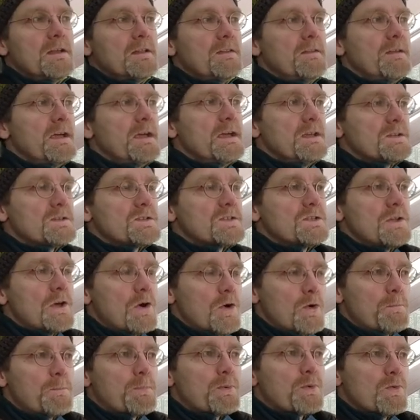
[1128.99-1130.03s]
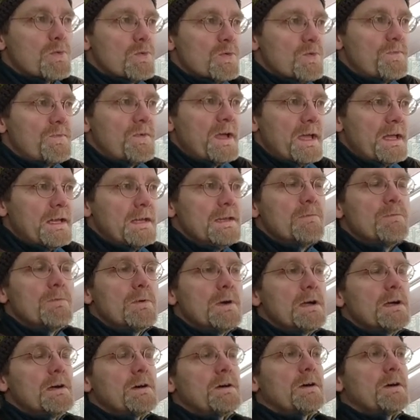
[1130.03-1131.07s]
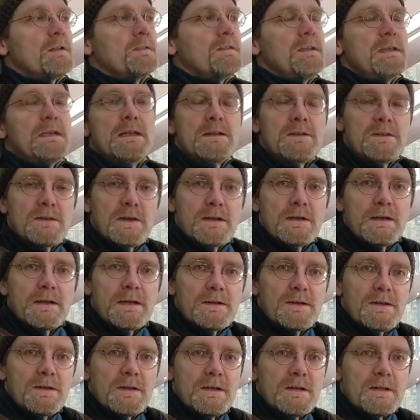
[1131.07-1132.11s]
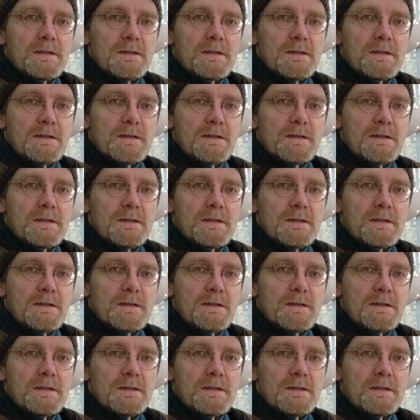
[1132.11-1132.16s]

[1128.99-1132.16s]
There is no proof anywhere on the internet